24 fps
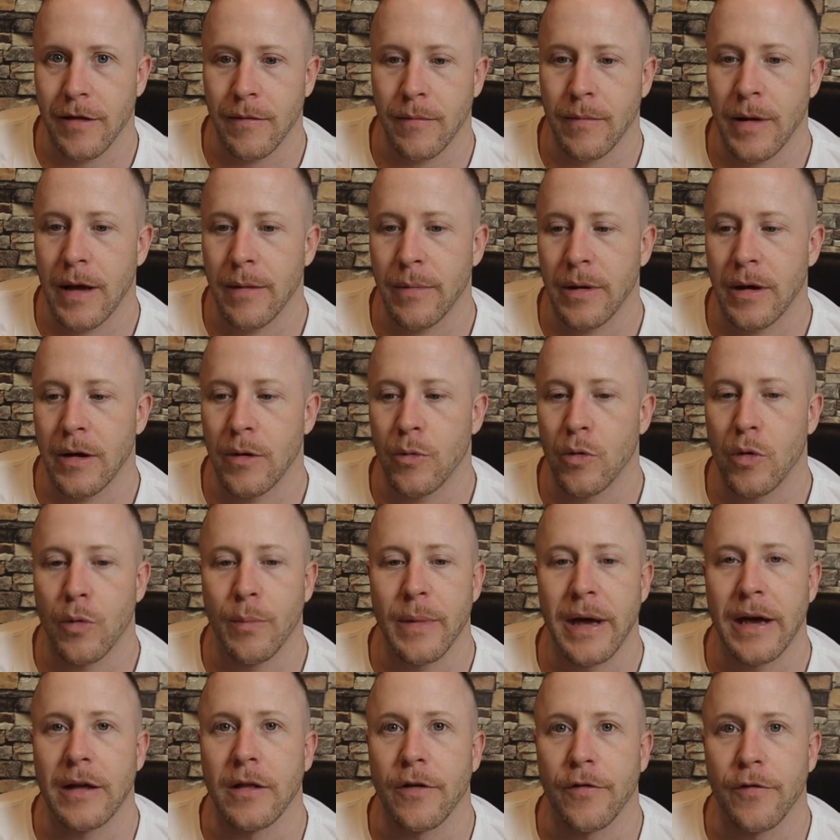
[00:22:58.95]
and maybe we'll
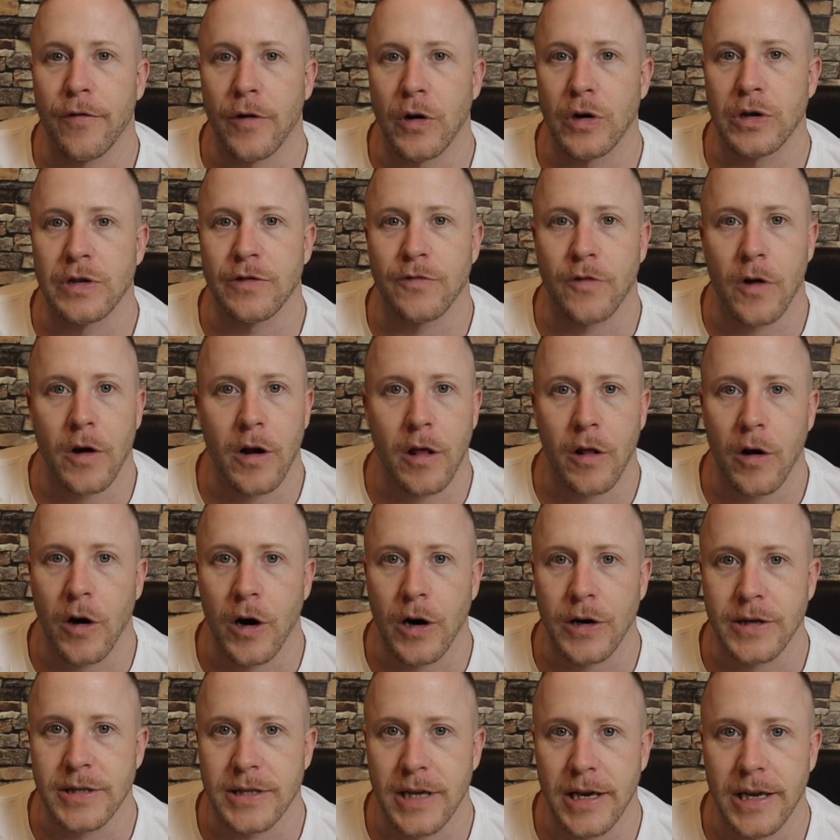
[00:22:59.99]
make the first run of the
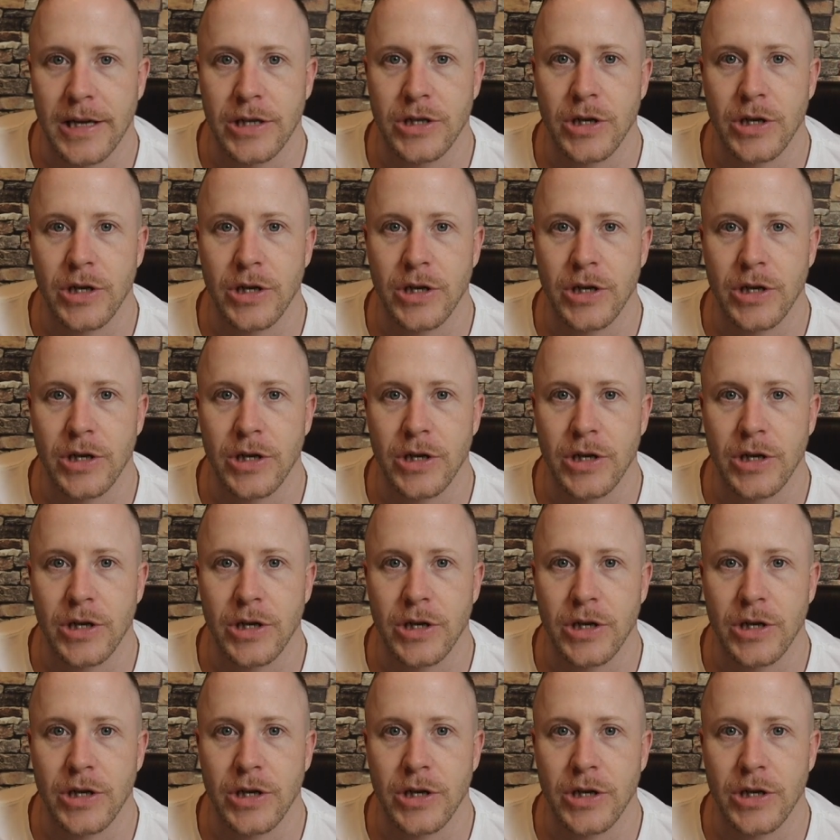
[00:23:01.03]
Hard City